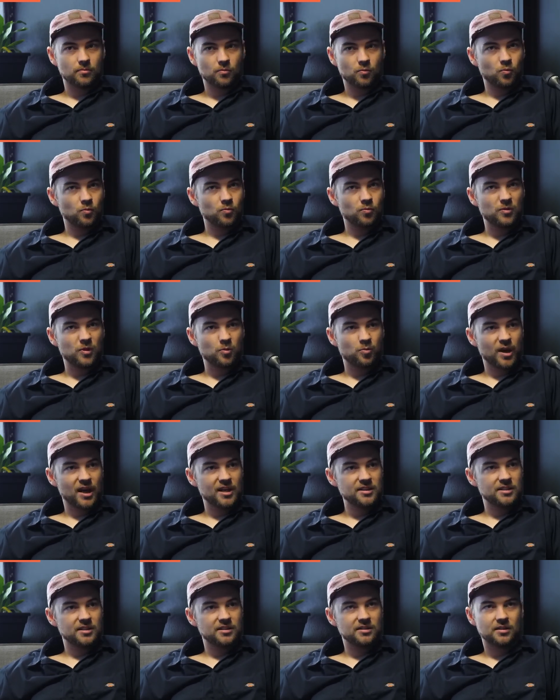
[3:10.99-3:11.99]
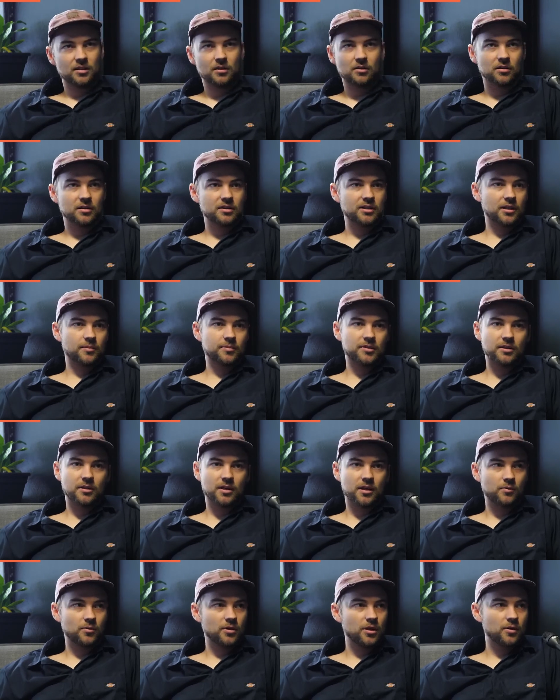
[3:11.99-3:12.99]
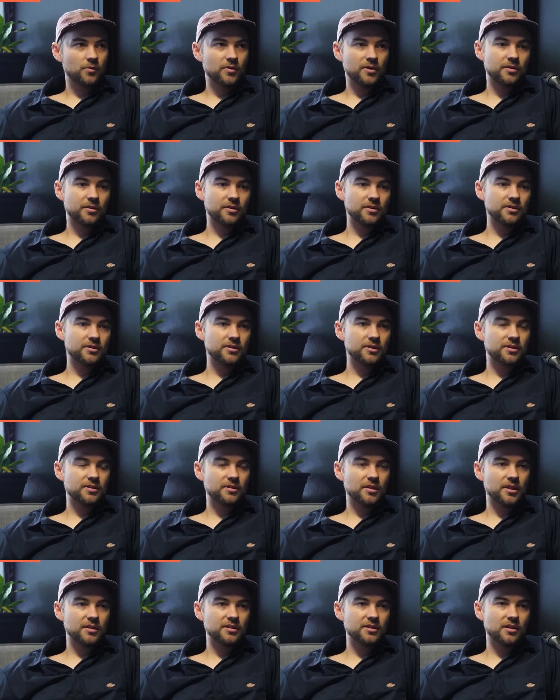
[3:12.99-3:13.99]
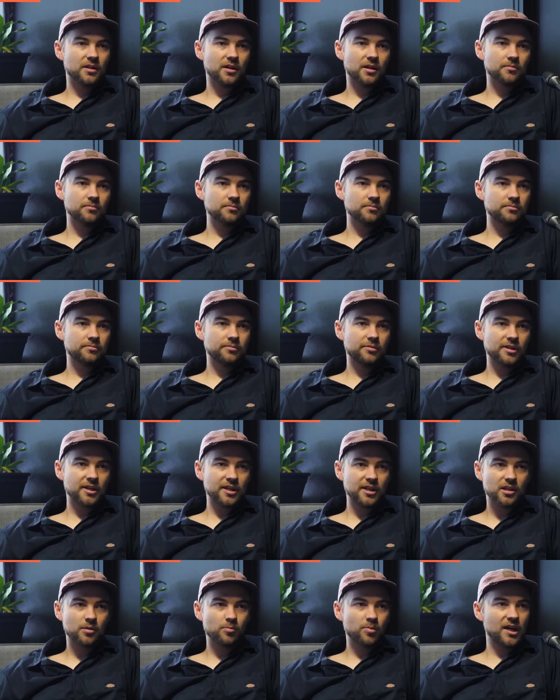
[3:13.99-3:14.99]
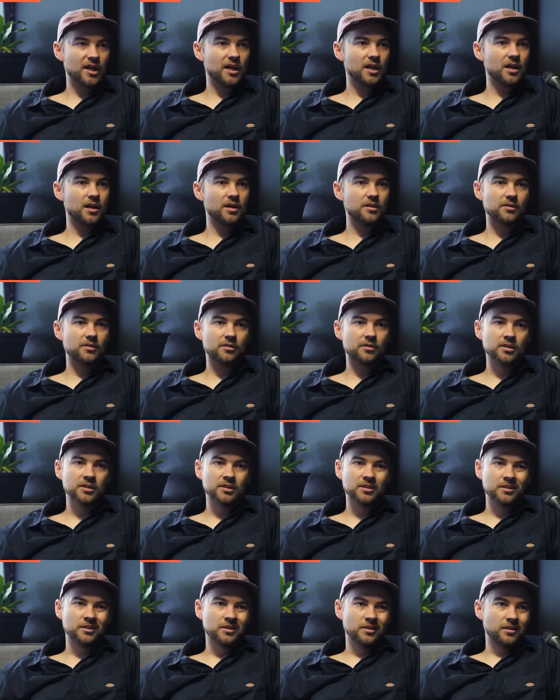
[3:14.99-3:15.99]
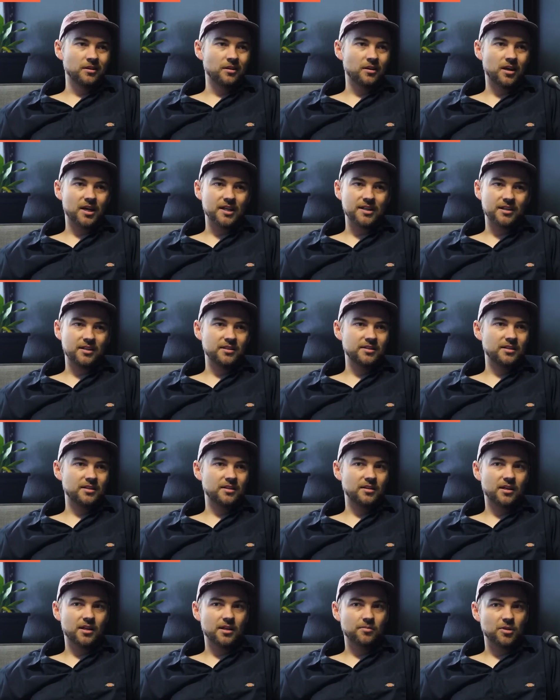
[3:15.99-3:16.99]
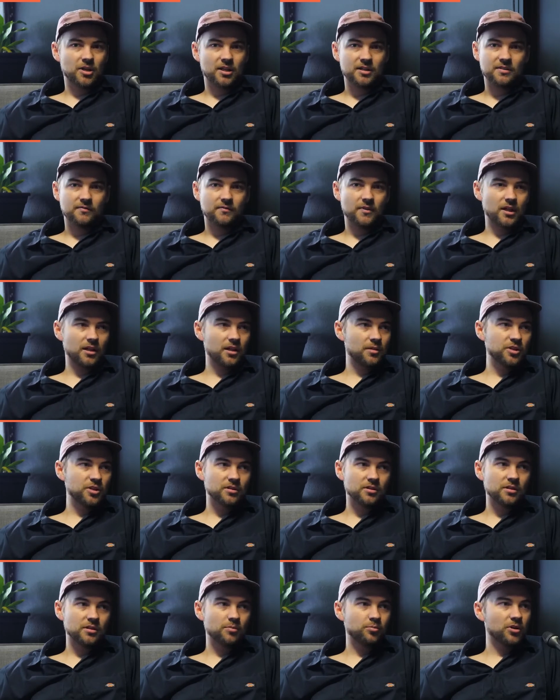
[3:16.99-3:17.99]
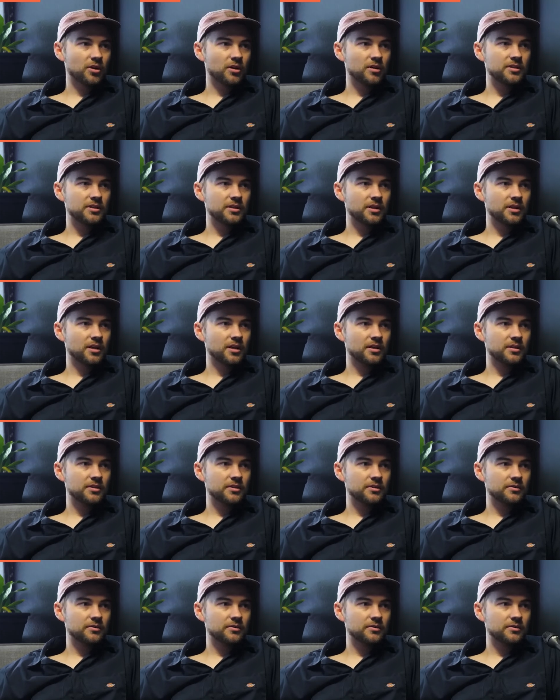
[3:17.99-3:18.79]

the paintings and the concepts that I work with is just things that I'm thinking about, or ideas that I might develop during the process, or